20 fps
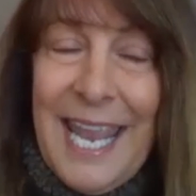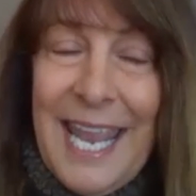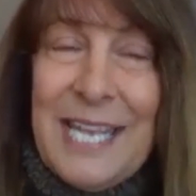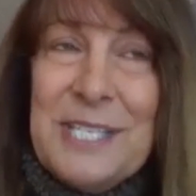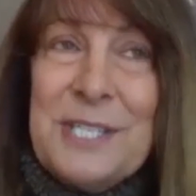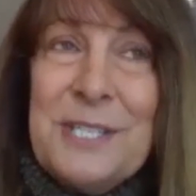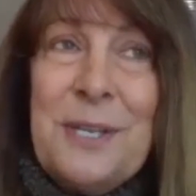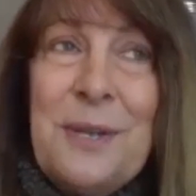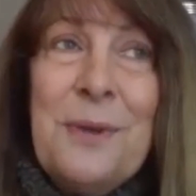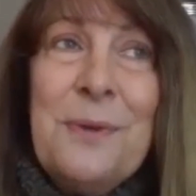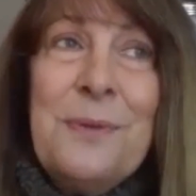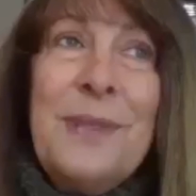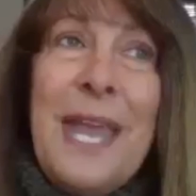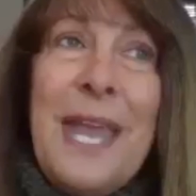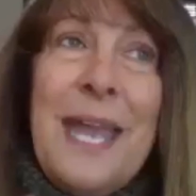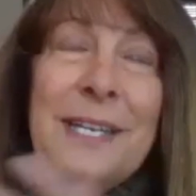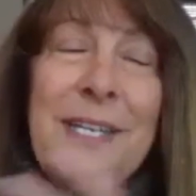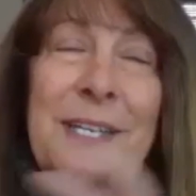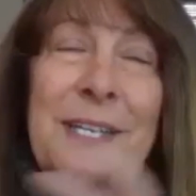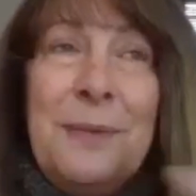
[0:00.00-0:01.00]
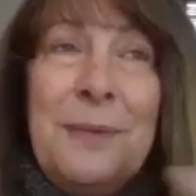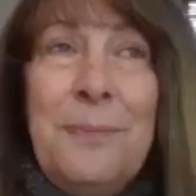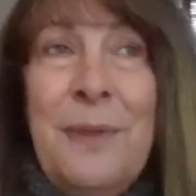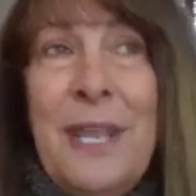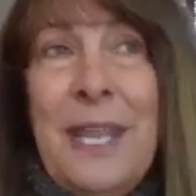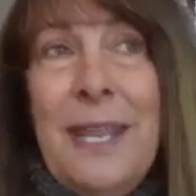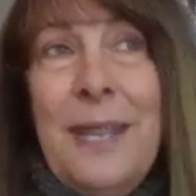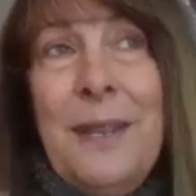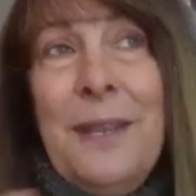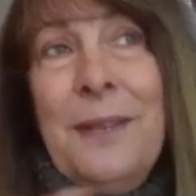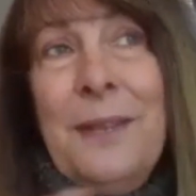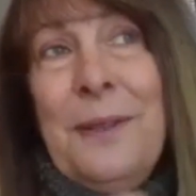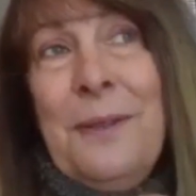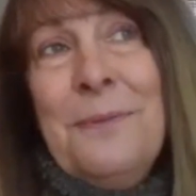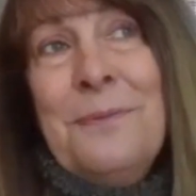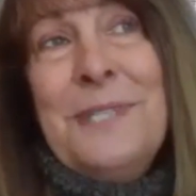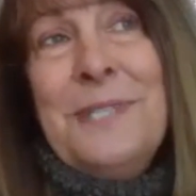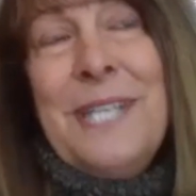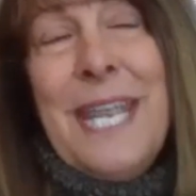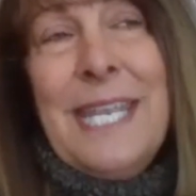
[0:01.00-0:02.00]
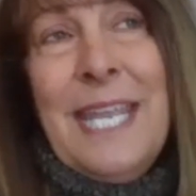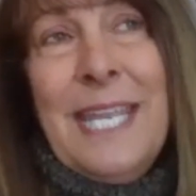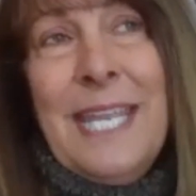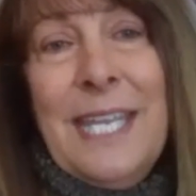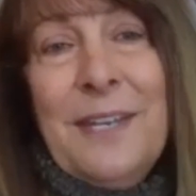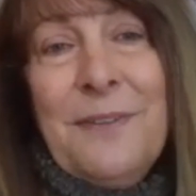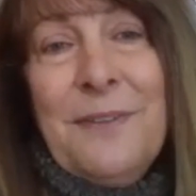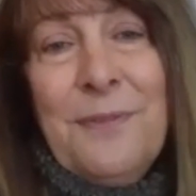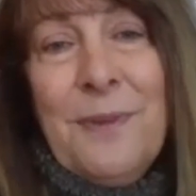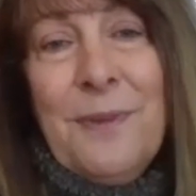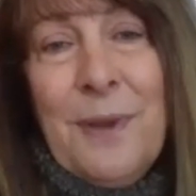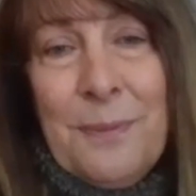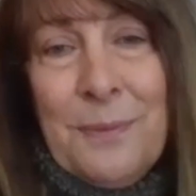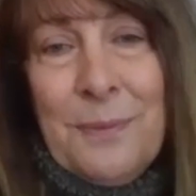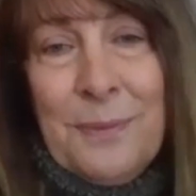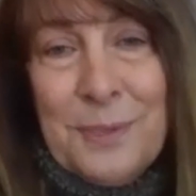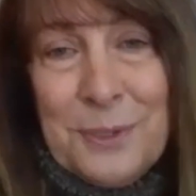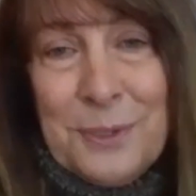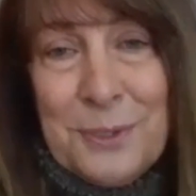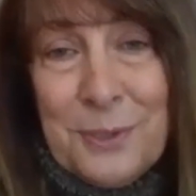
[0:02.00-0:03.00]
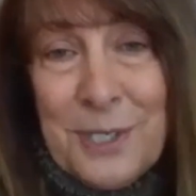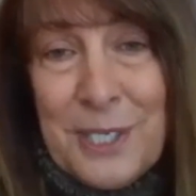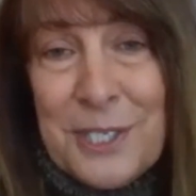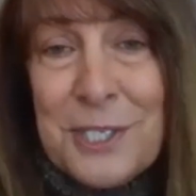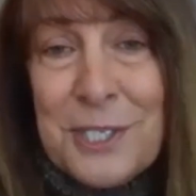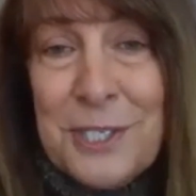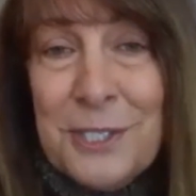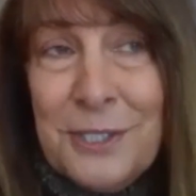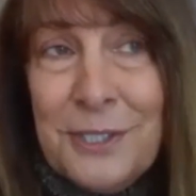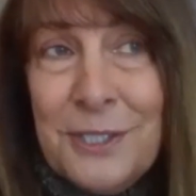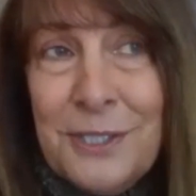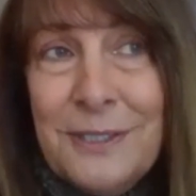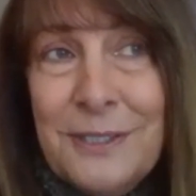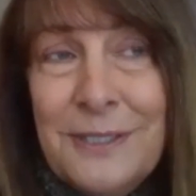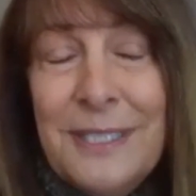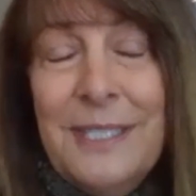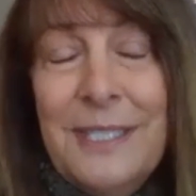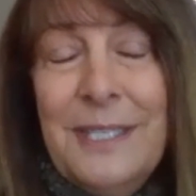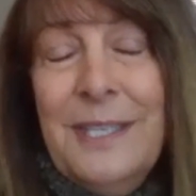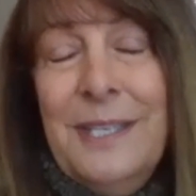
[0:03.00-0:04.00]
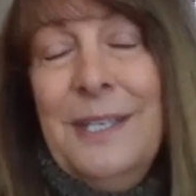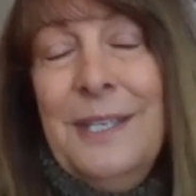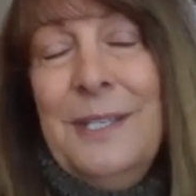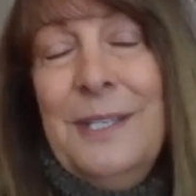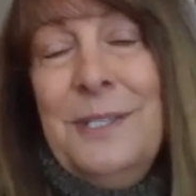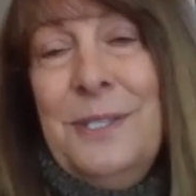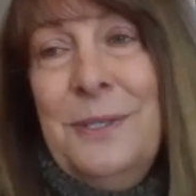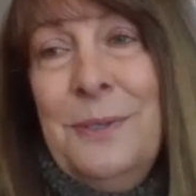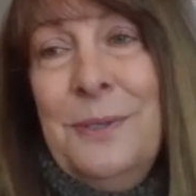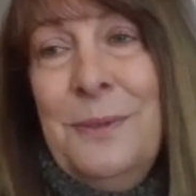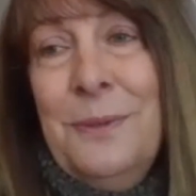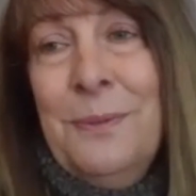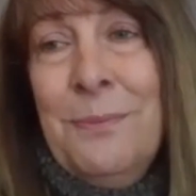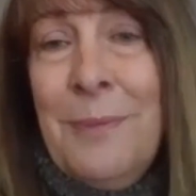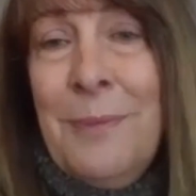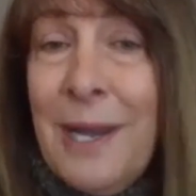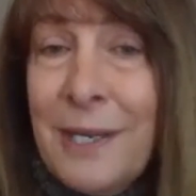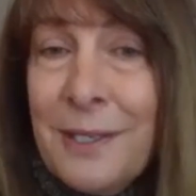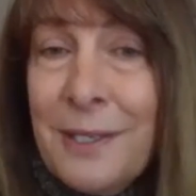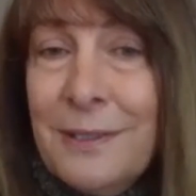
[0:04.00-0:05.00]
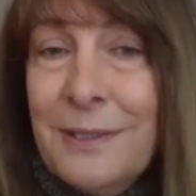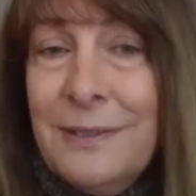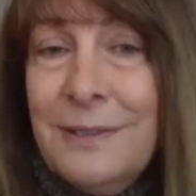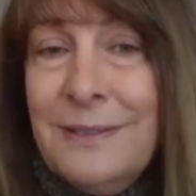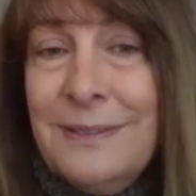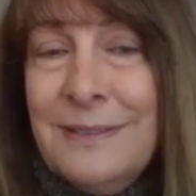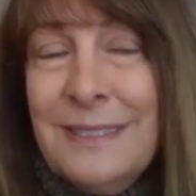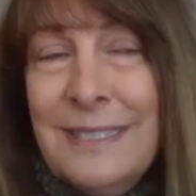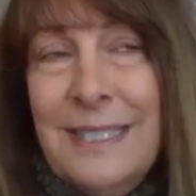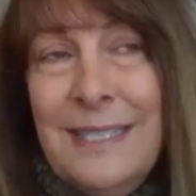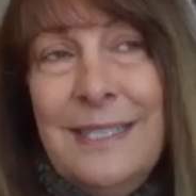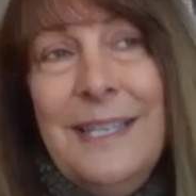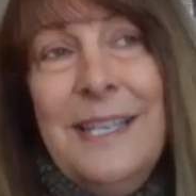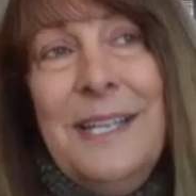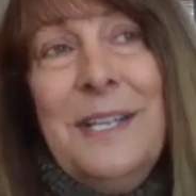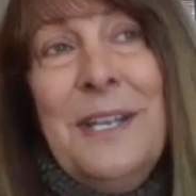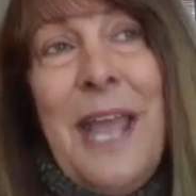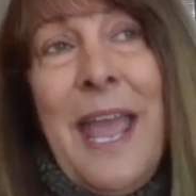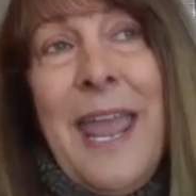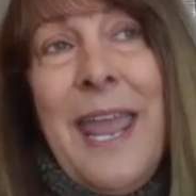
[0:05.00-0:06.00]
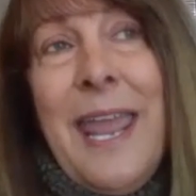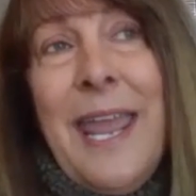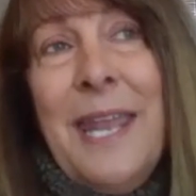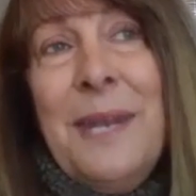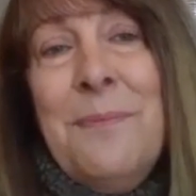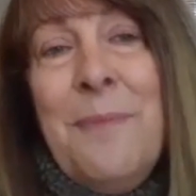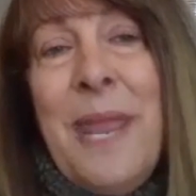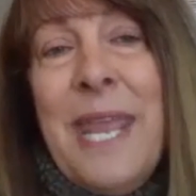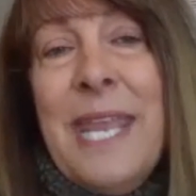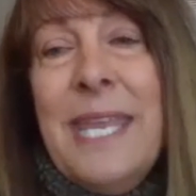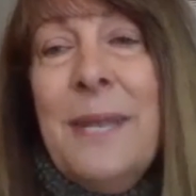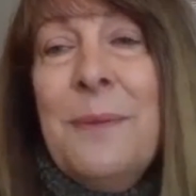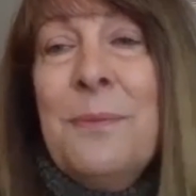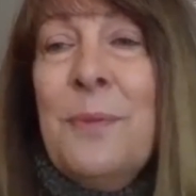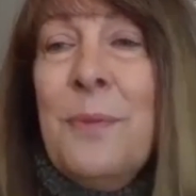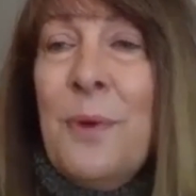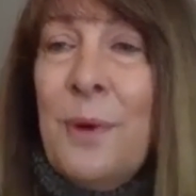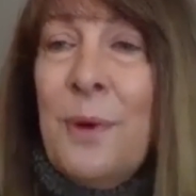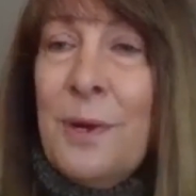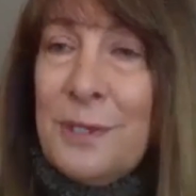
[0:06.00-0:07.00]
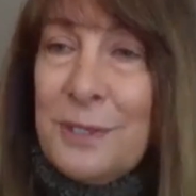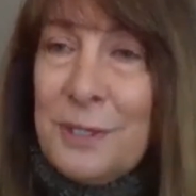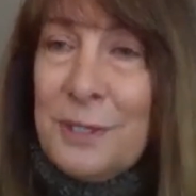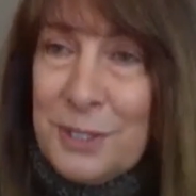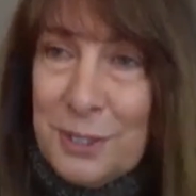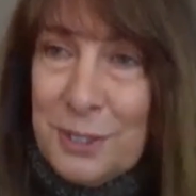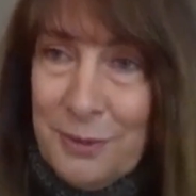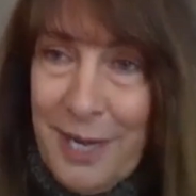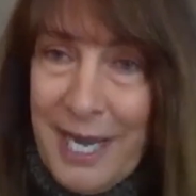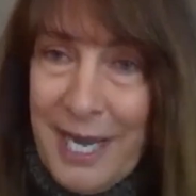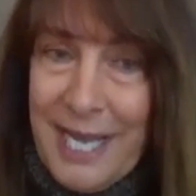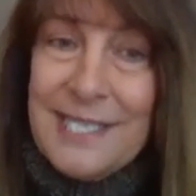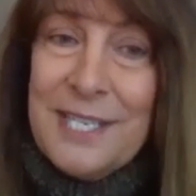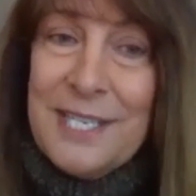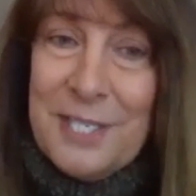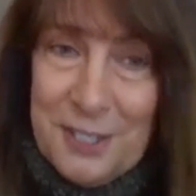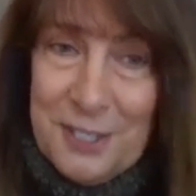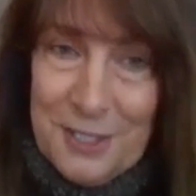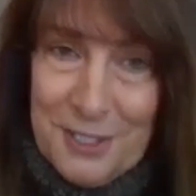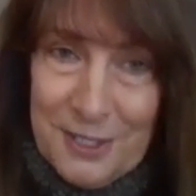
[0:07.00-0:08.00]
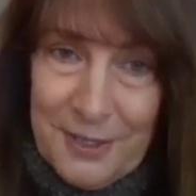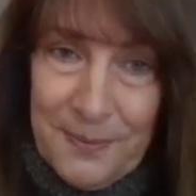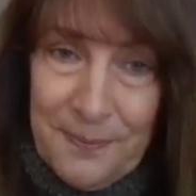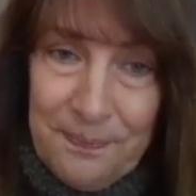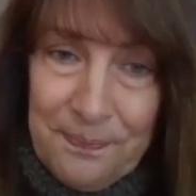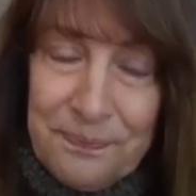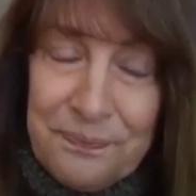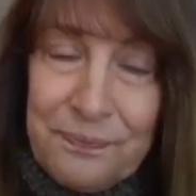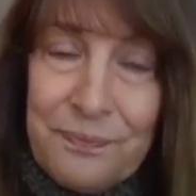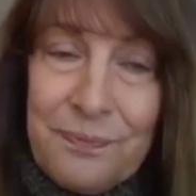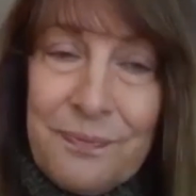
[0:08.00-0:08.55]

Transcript: And so that could be taking it from traditional to modern and make it more transitional.